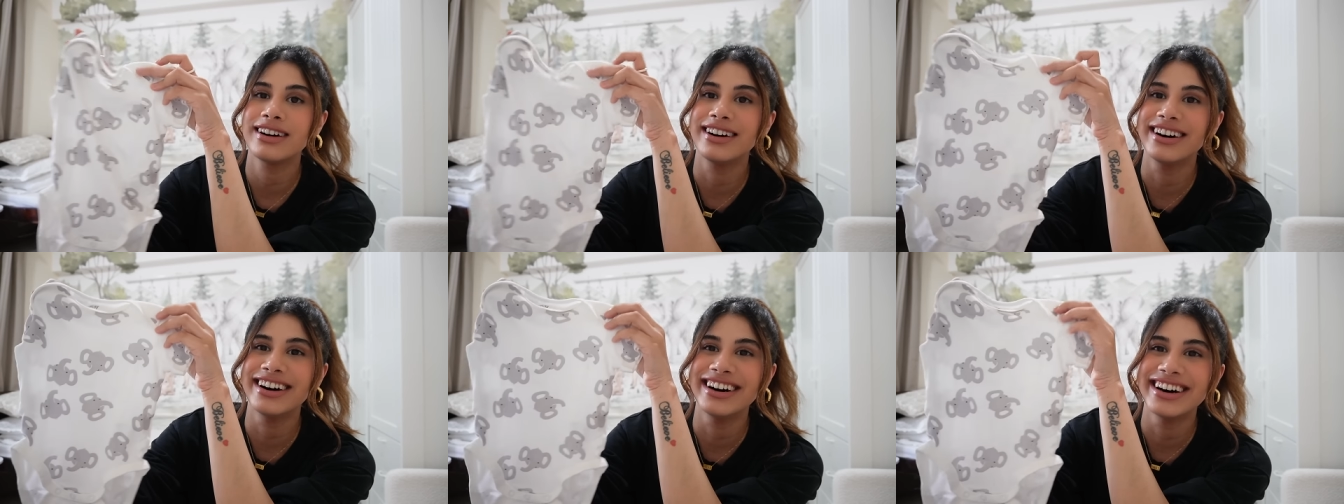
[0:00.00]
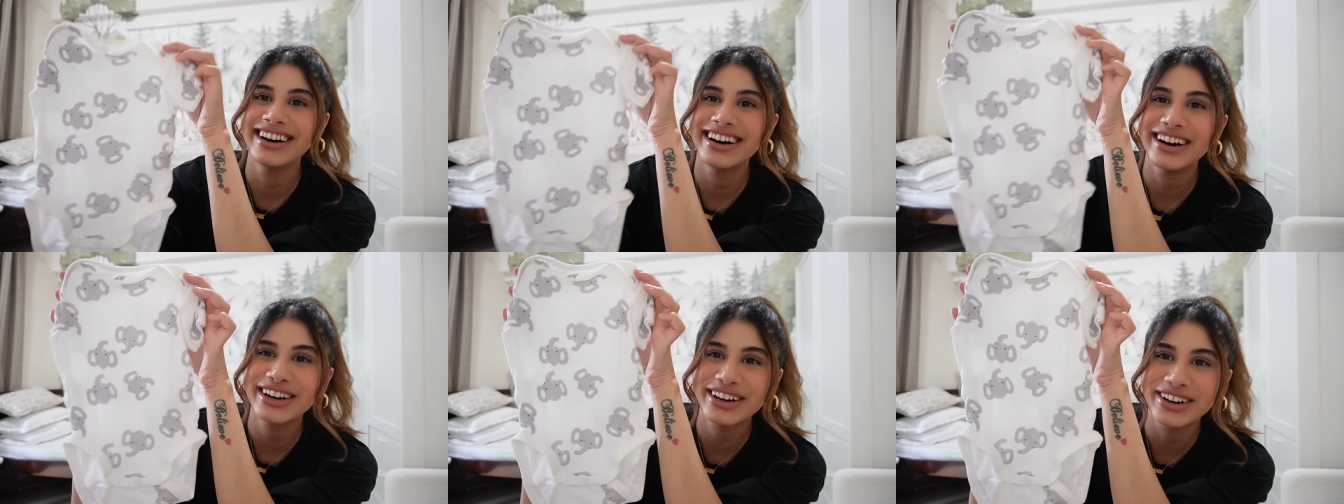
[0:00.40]
uh,
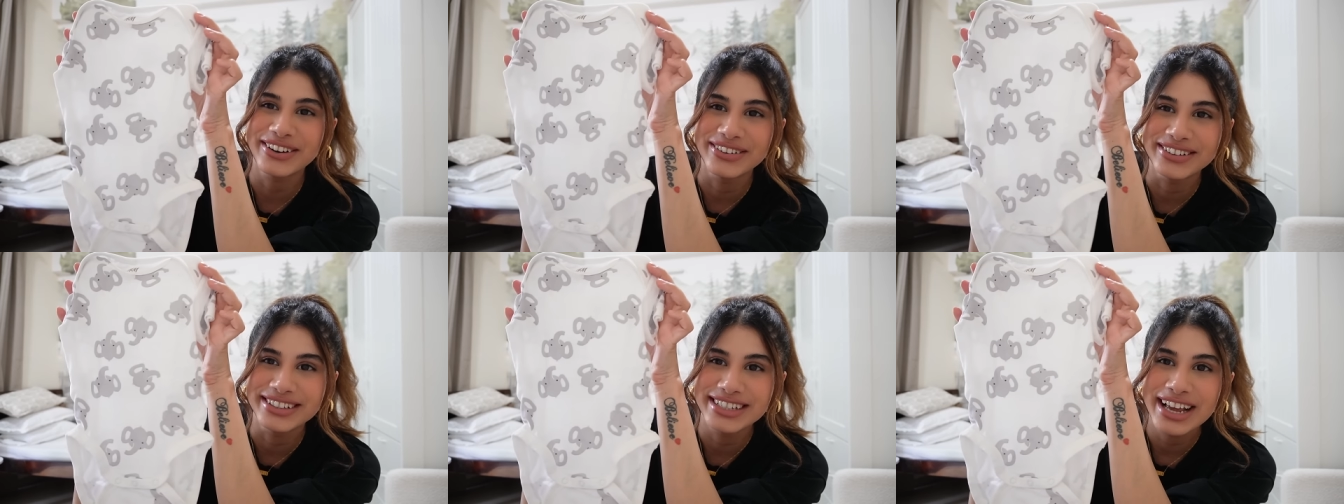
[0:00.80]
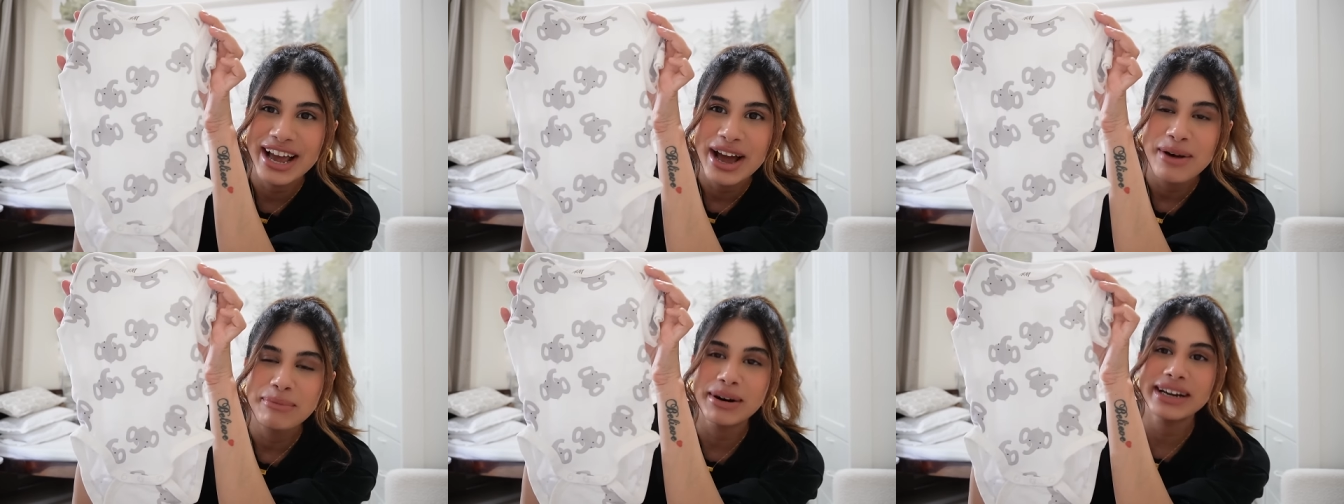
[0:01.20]
clothes
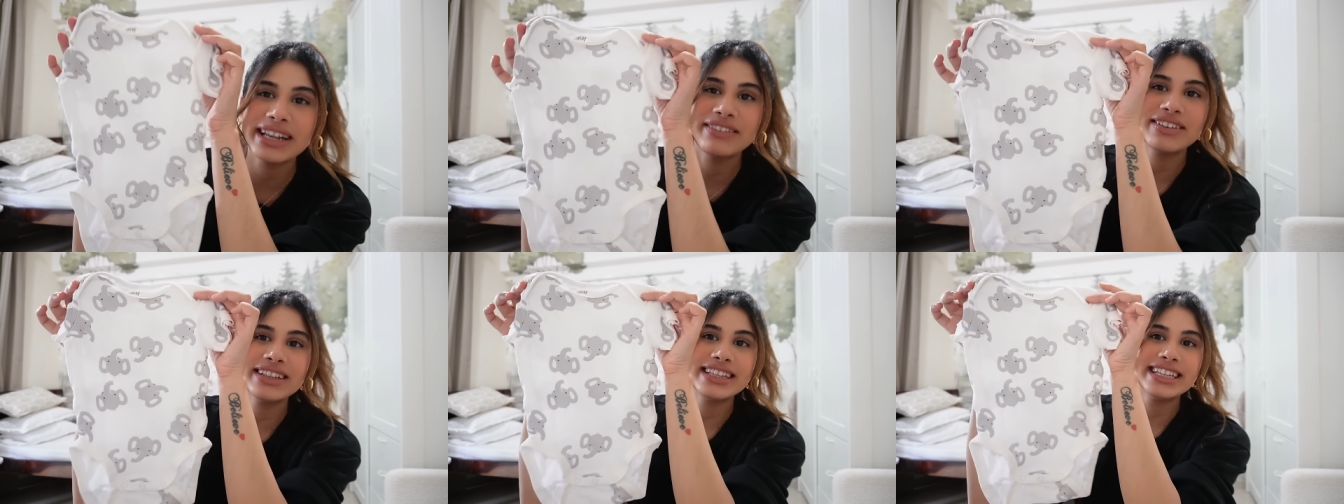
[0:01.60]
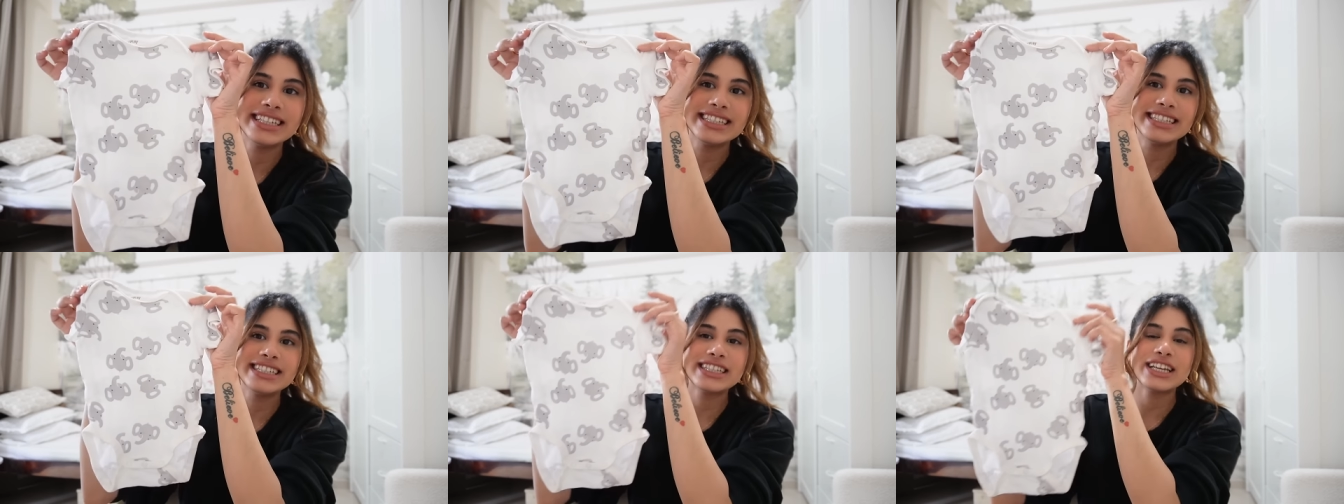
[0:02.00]
but even
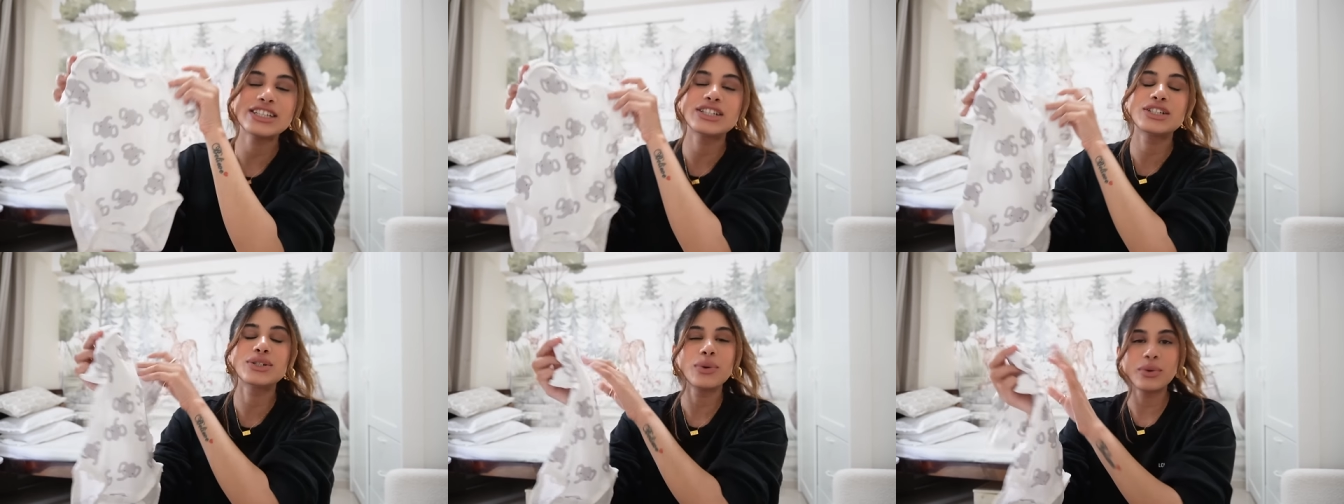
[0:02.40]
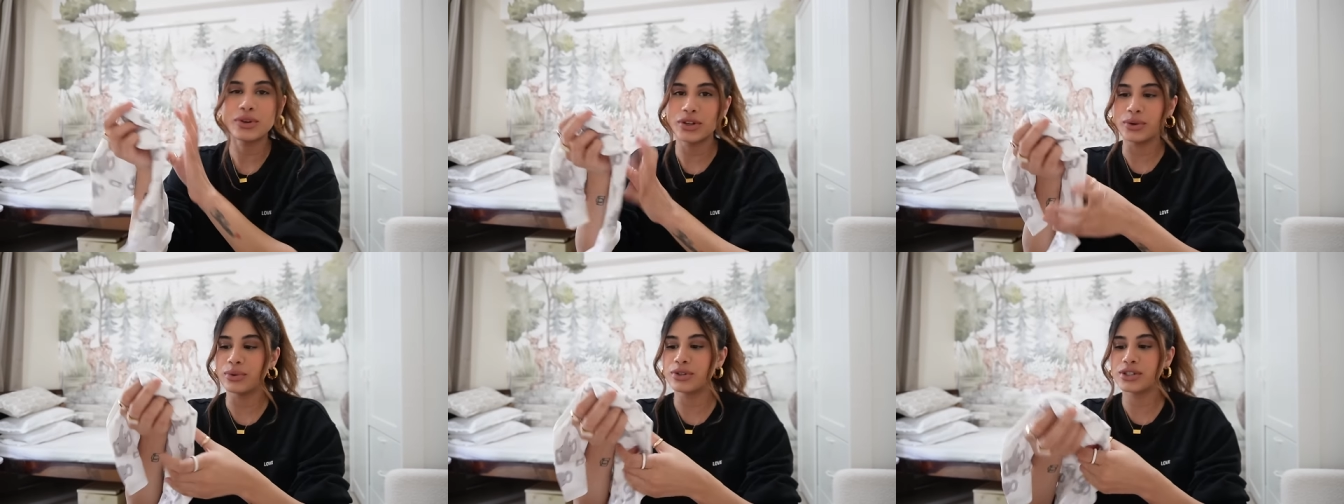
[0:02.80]
these these are so
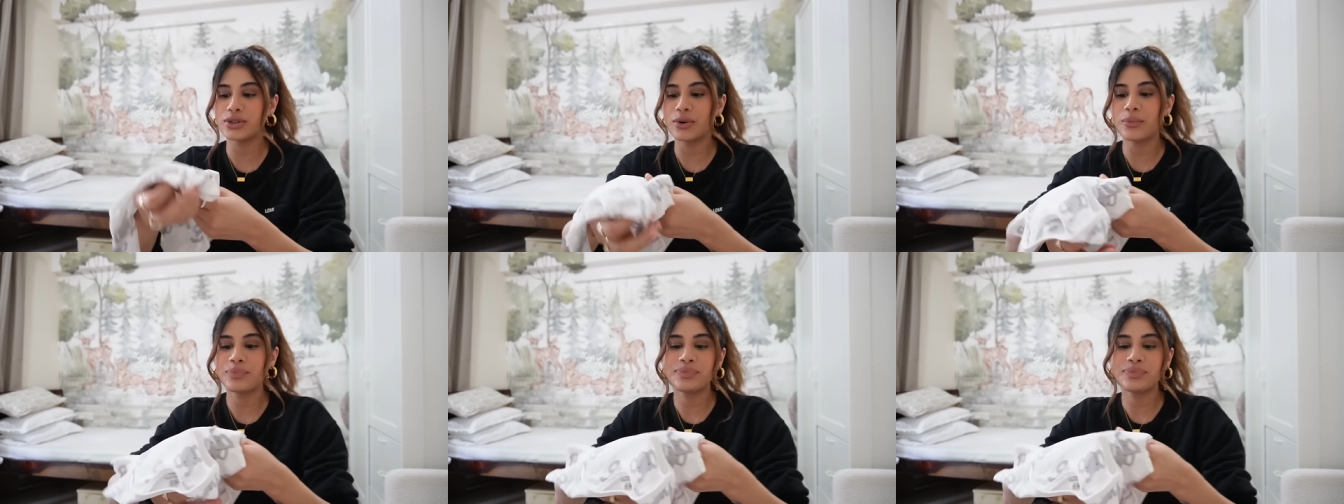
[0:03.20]
cute so